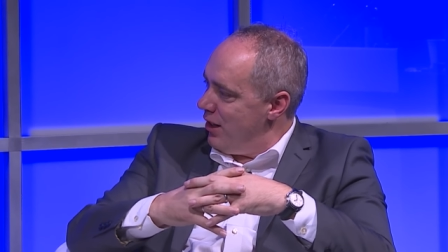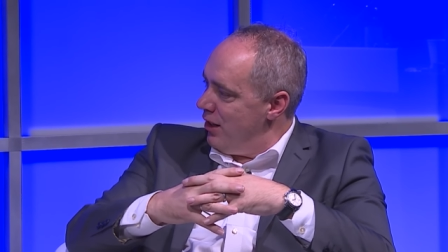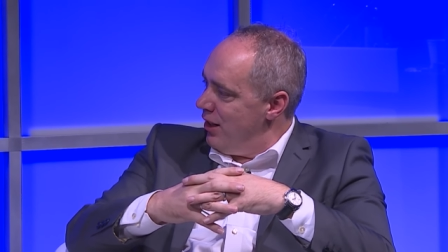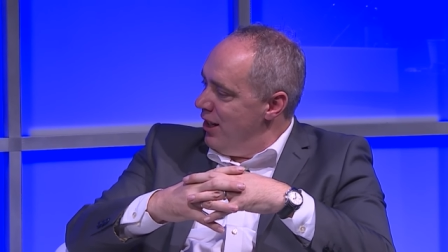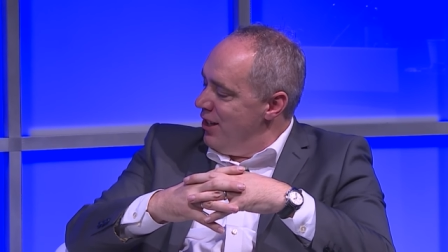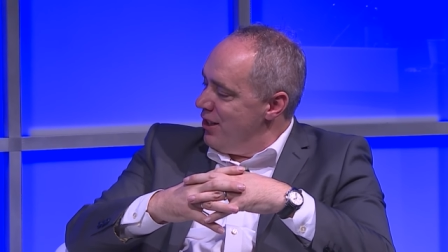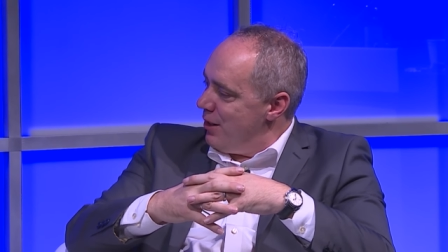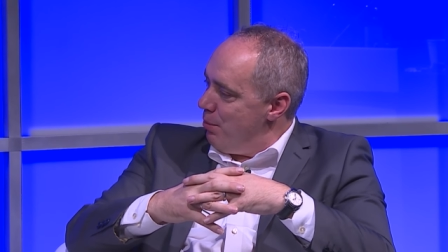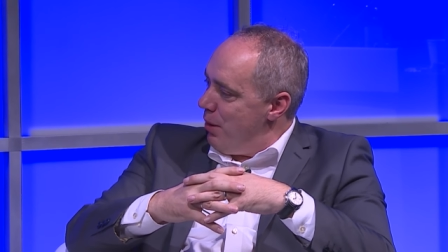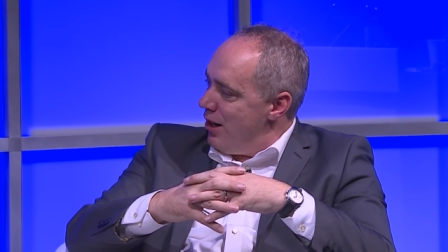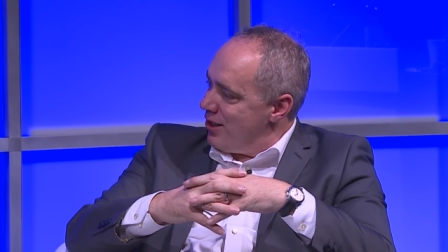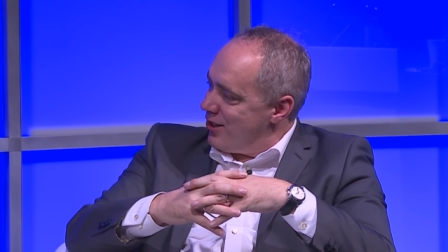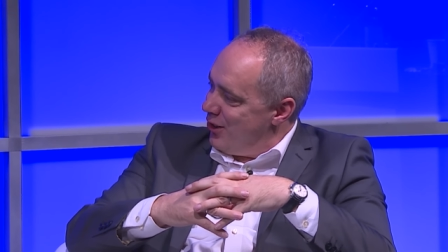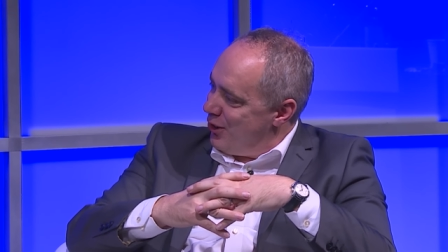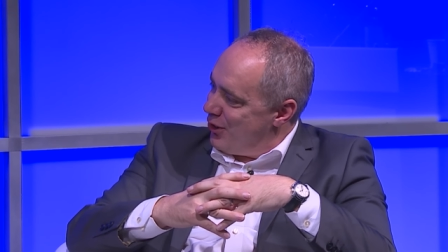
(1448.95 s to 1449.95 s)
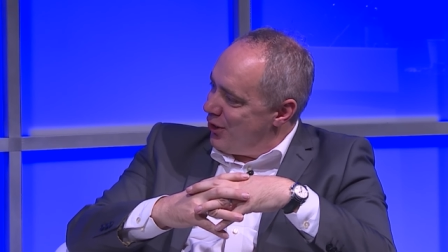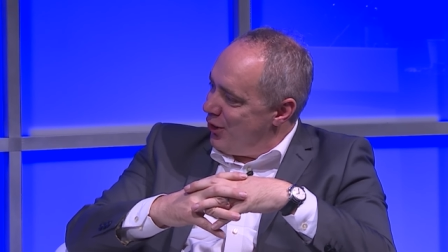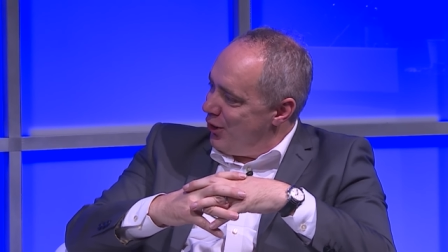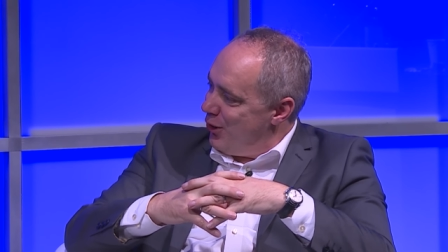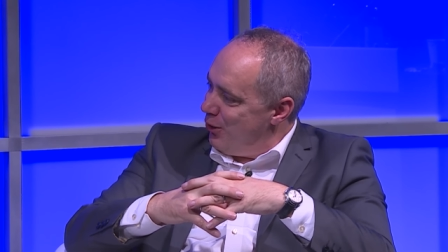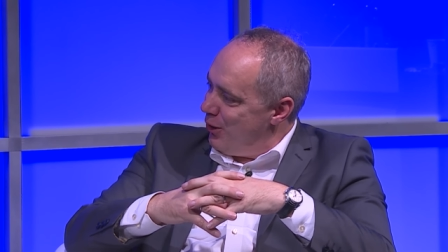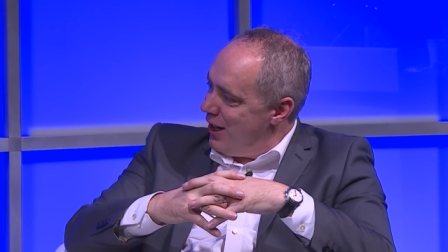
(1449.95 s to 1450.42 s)
to, to Basel
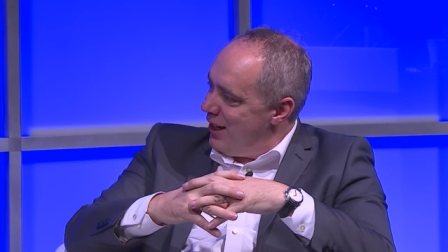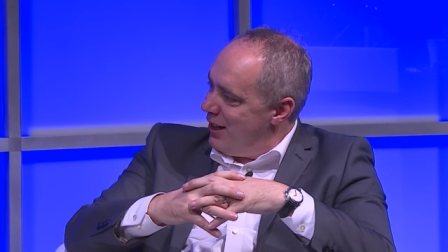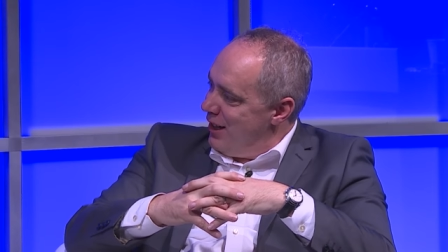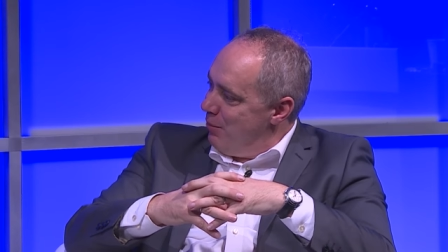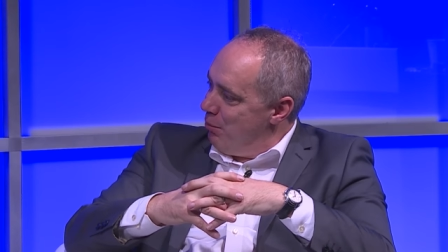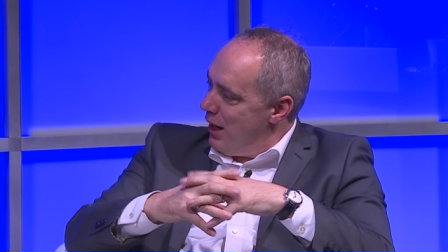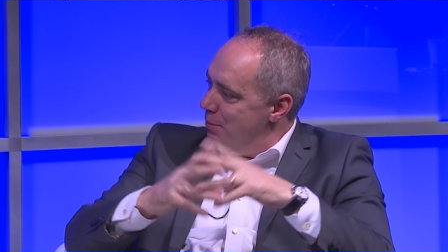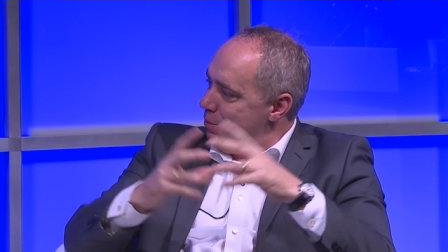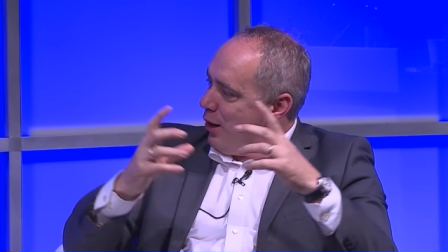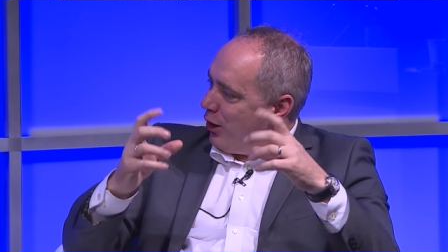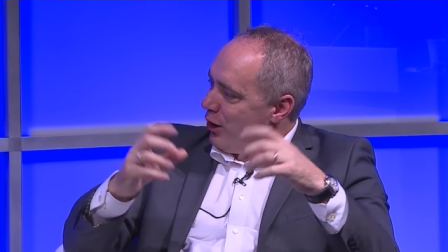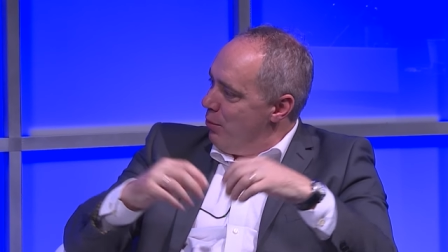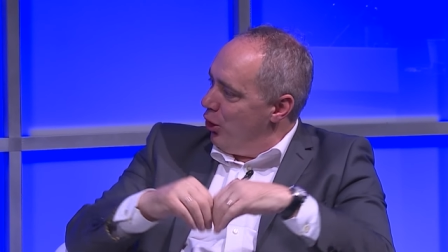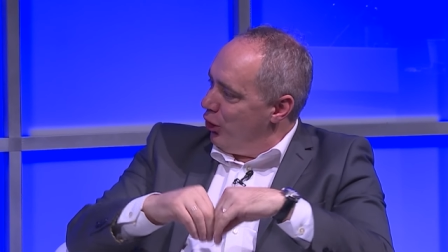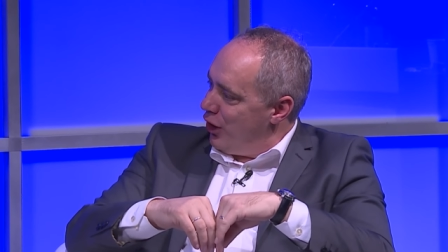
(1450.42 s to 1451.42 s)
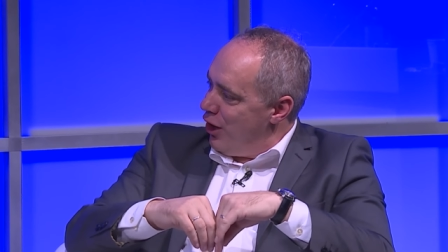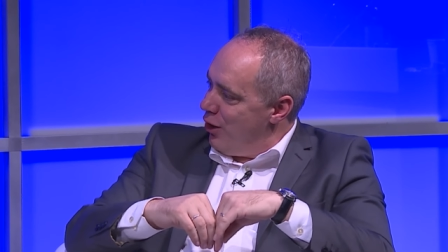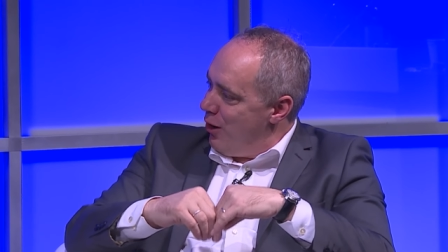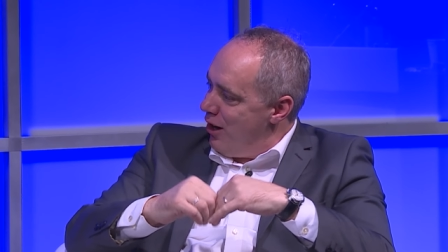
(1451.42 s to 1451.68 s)
to uh, play Pokemon Go